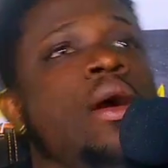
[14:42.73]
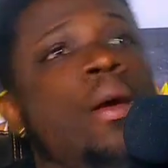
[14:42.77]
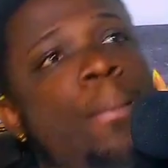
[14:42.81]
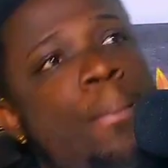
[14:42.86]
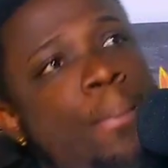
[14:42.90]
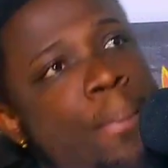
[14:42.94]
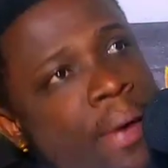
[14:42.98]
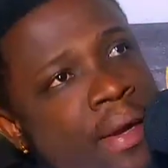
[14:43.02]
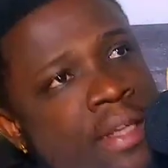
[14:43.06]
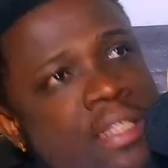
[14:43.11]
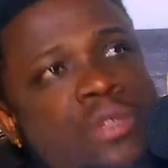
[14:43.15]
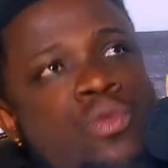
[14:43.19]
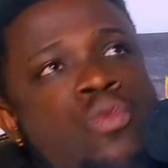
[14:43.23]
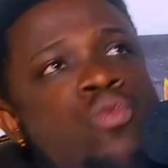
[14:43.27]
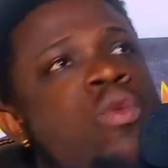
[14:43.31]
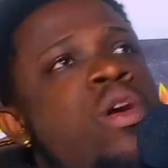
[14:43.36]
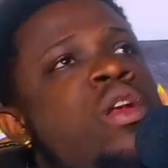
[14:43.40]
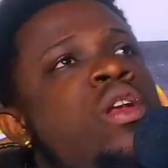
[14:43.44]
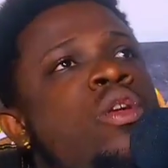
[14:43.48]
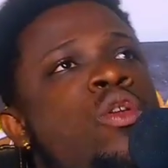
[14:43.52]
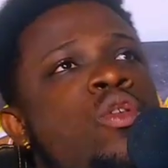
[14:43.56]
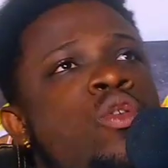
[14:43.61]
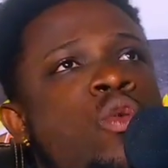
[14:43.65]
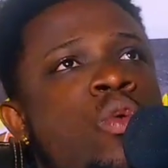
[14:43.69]
But
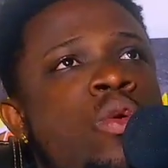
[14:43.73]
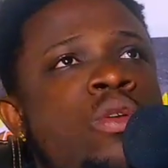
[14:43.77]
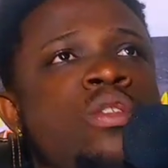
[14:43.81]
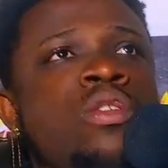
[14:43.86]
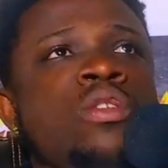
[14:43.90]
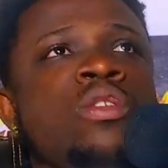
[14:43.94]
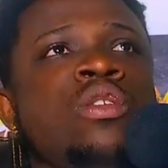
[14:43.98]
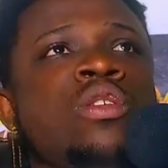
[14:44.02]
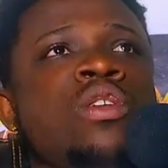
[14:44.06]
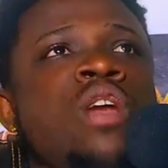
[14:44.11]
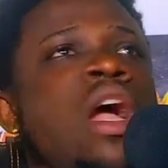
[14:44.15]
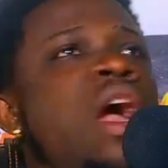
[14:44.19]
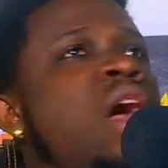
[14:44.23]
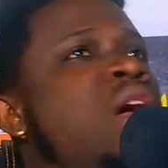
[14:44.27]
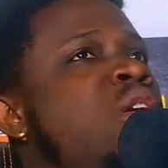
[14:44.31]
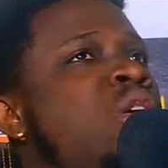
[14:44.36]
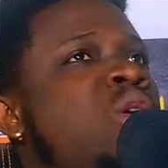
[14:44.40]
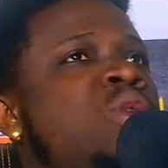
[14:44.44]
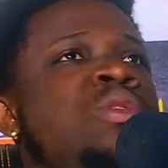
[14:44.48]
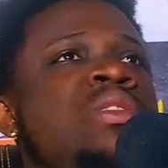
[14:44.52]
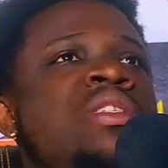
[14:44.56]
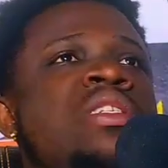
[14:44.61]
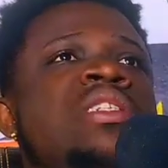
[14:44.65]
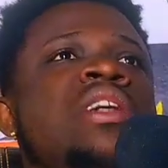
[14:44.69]
when you do it,
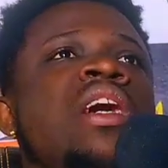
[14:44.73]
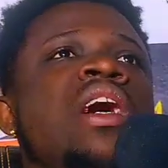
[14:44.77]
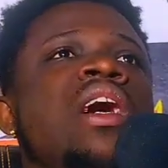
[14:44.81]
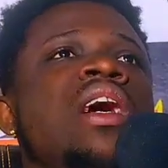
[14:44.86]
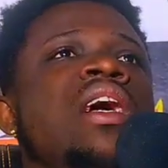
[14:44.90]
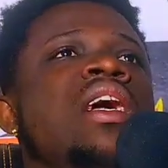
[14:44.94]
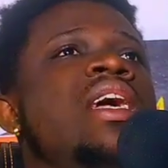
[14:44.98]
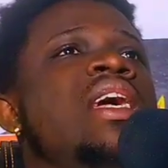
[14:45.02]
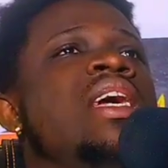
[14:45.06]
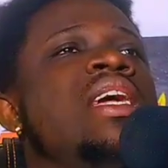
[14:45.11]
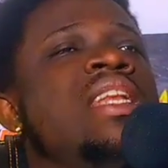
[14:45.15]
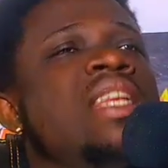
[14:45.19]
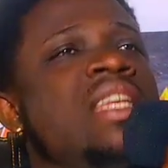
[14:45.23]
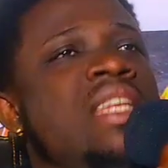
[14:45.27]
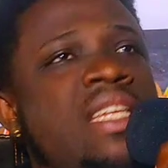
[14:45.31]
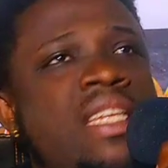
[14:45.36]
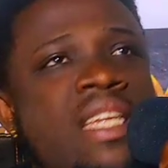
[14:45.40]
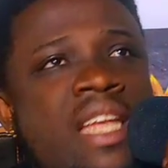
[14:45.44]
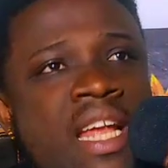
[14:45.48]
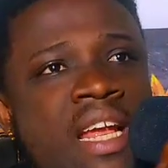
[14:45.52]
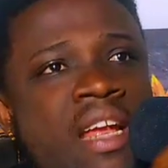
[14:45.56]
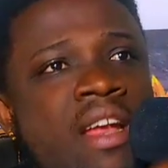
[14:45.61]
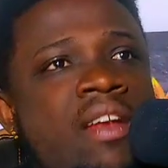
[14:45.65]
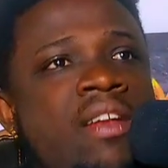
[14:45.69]
you see that
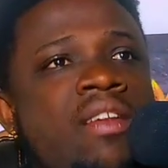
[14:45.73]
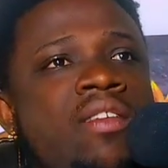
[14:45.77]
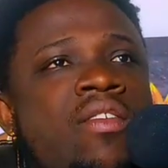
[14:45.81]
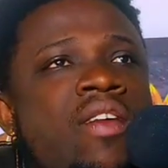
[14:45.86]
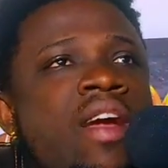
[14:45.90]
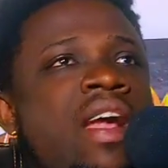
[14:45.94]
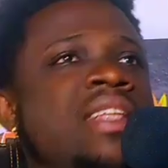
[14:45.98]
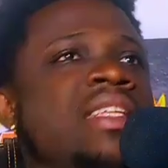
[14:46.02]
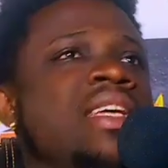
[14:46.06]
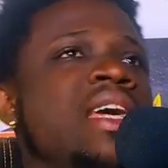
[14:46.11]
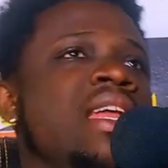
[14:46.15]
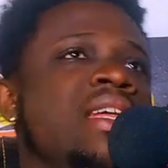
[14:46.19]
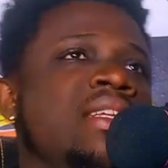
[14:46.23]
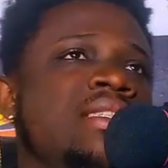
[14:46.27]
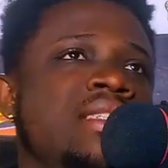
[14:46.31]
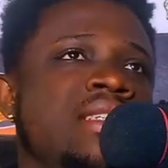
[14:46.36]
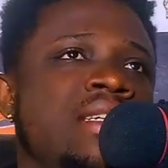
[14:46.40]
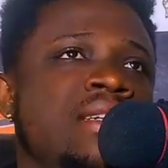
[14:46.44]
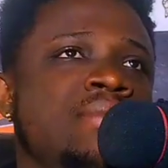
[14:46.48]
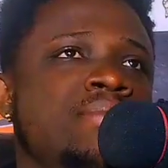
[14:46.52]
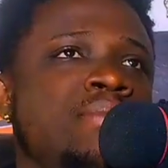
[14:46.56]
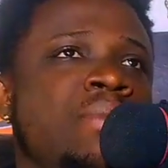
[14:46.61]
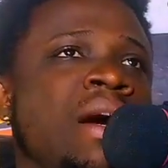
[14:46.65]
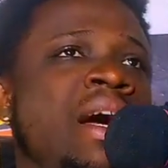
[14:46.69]
they created it,
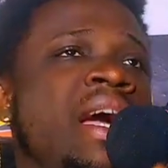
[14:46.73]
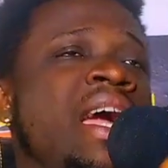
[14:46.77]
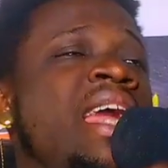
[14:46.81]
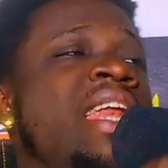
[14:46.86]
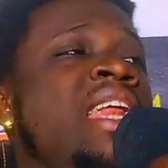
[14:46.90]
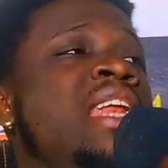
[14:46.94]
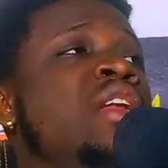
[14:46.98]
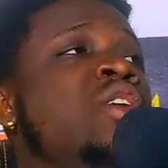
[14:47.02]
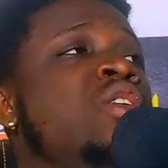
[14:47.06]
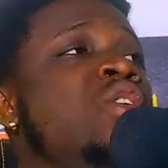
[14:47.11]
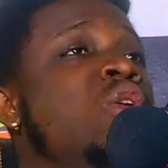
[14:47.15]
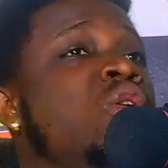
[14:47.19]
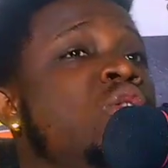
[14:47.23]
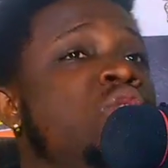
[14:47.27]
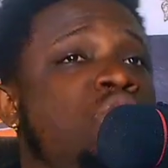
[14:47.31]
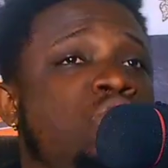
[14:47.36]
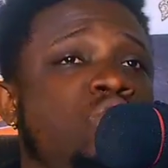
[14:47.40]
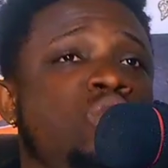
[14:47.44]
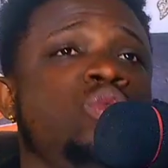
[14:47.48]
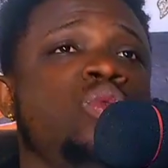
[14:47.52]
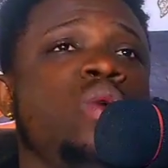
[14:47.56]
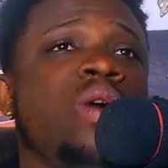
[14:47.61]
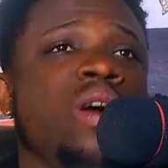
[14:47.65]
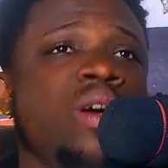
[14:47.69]
but it didn't go
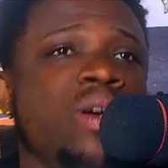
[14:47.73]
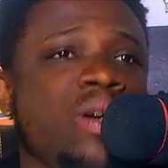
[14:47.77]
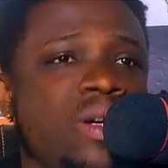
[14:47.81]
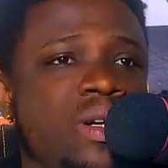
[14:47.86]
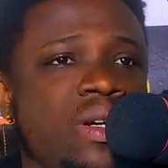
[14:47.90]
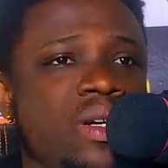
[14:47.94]
through well.